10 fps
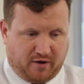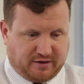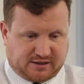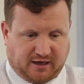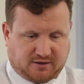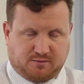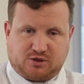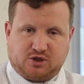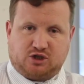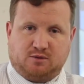very talented
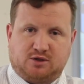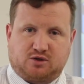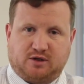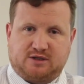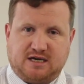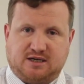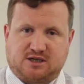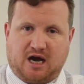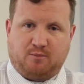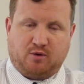Mr. Stewart is going to take his
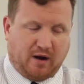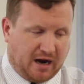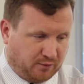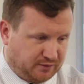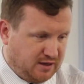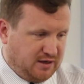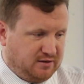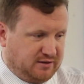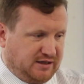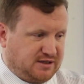camera around
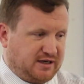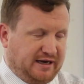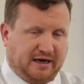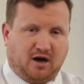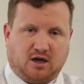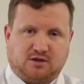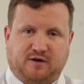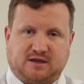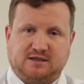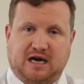these
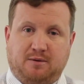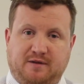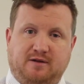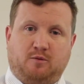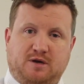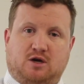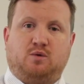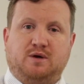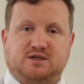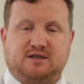artifacts now, and then there'll be a
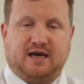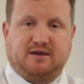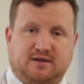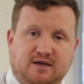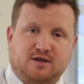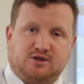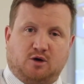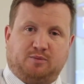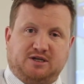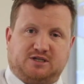quiz at the end.
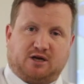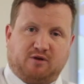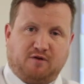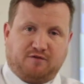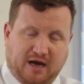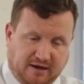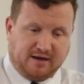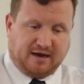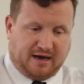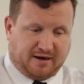So please stick around for that.
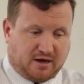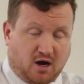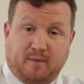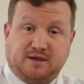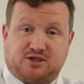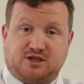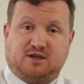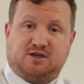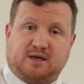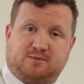And I can't wait to see
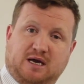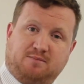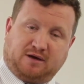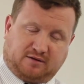you in September.